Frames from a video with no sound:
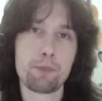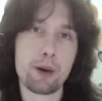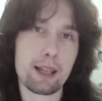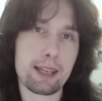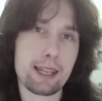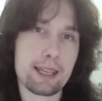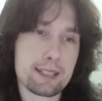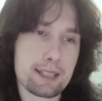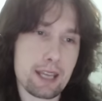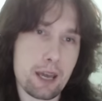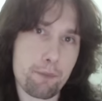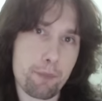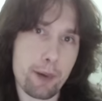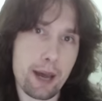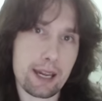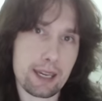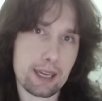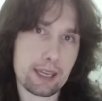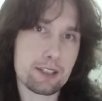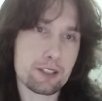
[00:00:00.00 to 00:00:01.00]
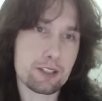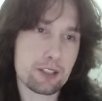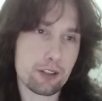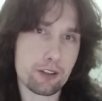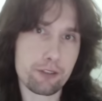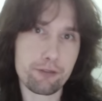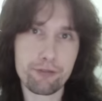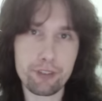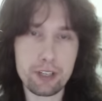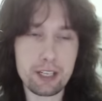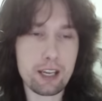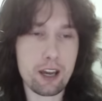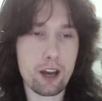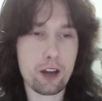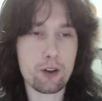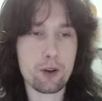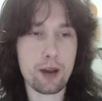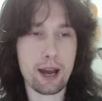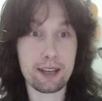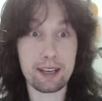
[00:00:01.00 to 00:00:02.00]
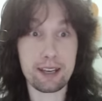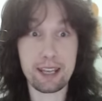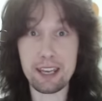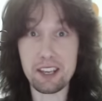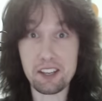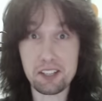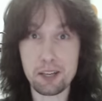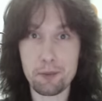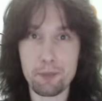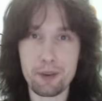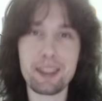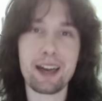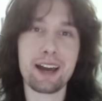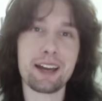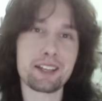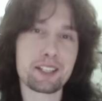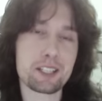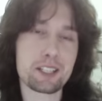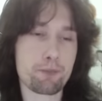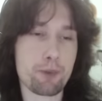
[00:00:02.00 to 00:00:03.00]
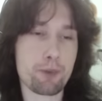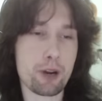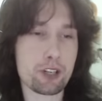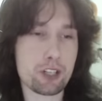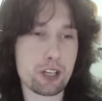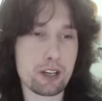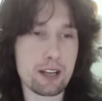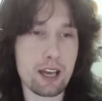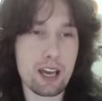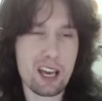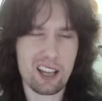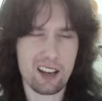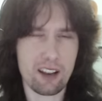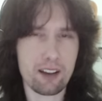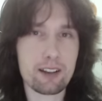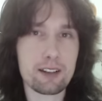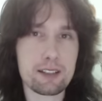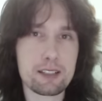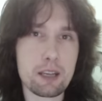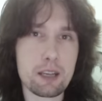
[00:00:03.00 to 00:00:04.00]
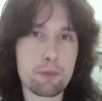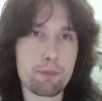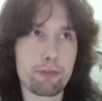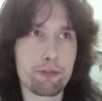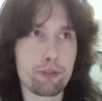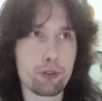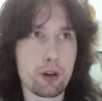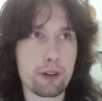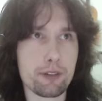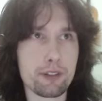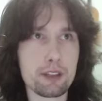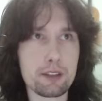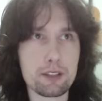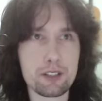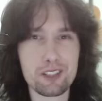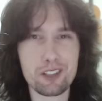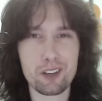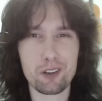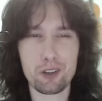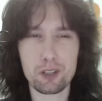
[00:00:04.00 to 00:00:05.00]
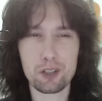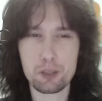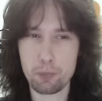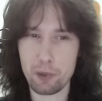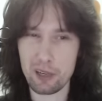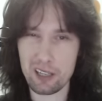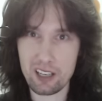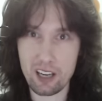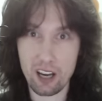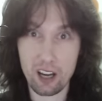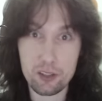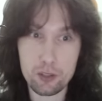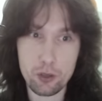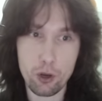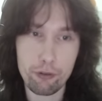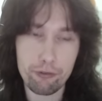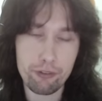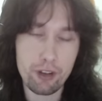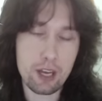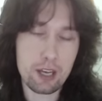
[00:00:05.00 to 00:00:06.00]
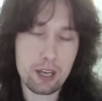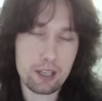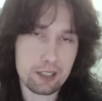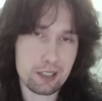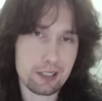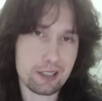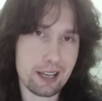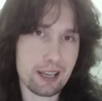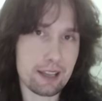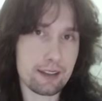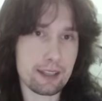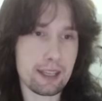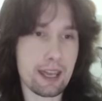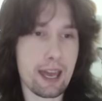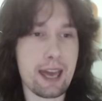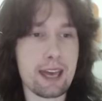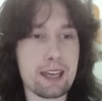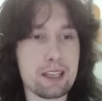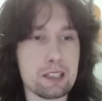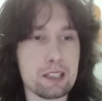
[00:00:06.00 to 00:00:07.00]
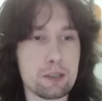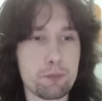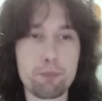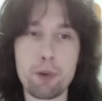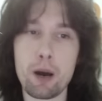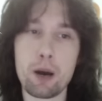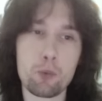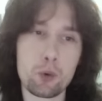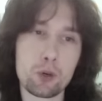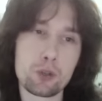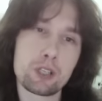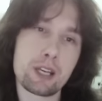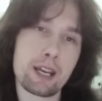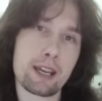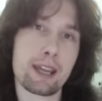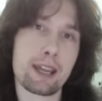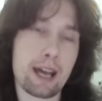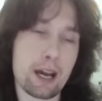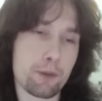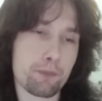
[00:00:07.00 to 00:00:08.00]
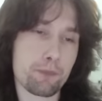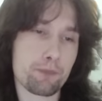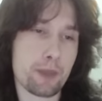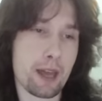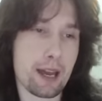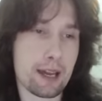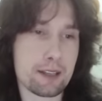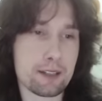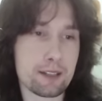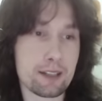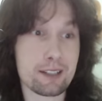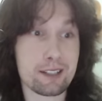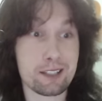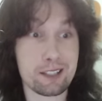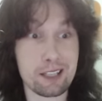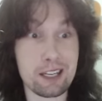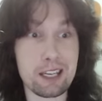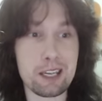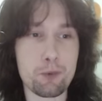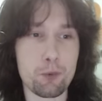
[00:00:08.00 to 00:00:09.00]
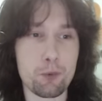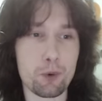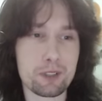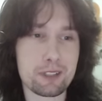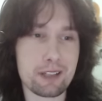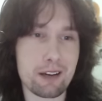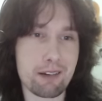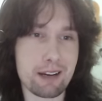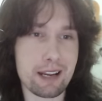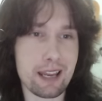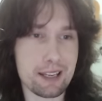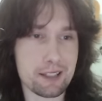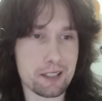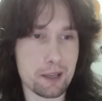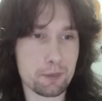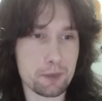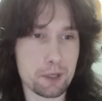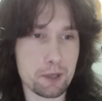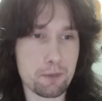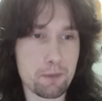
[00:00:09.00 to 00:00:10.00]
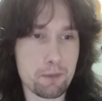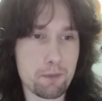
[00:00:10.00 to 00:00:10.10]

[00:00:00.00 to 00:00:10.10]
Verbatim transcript: But let's get back into the video and hear some of that expression. Like I said before, I think the solo's been cut off just at the end, but we'll check it out and see what what Terry gets up to.